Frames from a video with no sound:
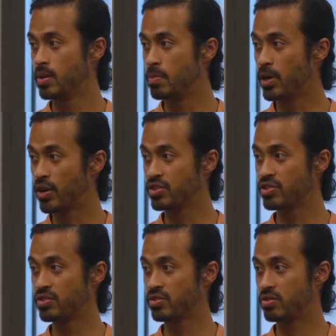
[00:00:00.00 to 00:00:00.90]

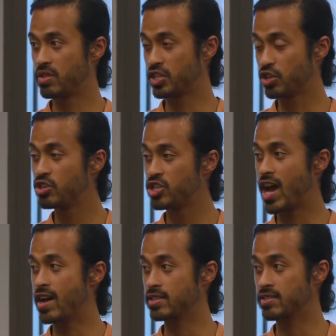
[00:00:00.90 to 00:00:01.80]
Because there's a good
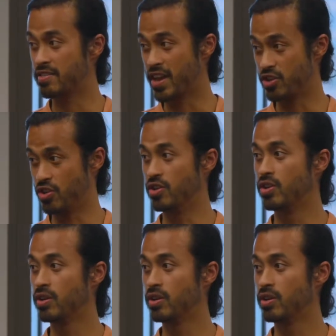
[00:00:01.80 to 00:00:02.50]
chance that they do.